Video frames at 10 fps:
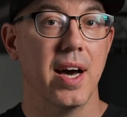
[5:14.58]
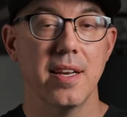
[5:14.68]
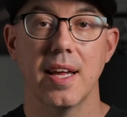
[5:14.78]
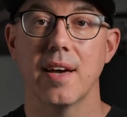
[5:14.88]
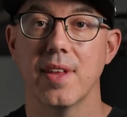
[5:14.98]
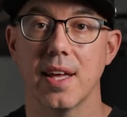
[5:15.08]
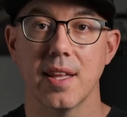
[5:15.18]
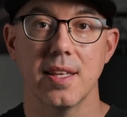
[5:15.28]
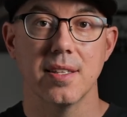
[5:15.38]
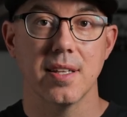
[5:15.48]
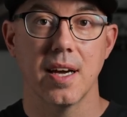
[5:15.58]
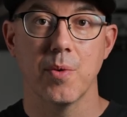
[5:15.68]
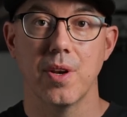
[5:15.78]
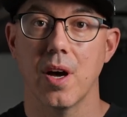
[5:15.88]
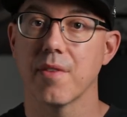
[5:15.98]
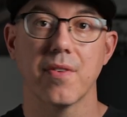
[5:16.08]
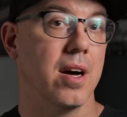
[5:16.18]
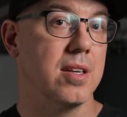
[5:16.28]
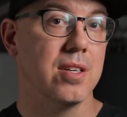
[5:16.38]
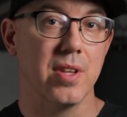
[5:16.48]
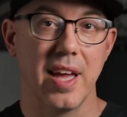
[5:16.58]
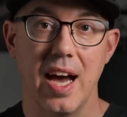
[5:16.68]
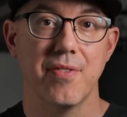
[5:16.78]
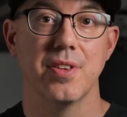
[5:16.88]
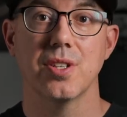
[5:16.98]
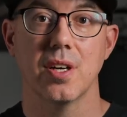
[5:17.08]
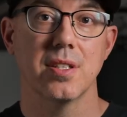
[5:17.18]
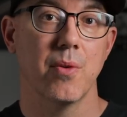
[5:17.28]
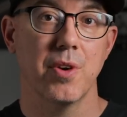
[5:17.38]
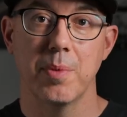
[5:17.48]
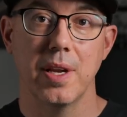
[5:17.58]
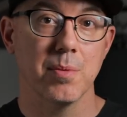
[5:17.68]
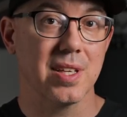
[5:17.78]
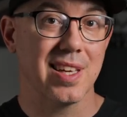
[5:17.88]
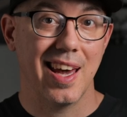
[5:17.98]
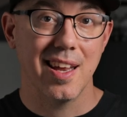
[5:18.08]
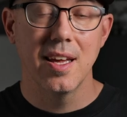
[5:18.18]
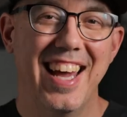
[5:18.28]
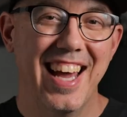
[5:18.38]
I didn't have that lens, I would not have gotten nearly half the shots I would have been able to get.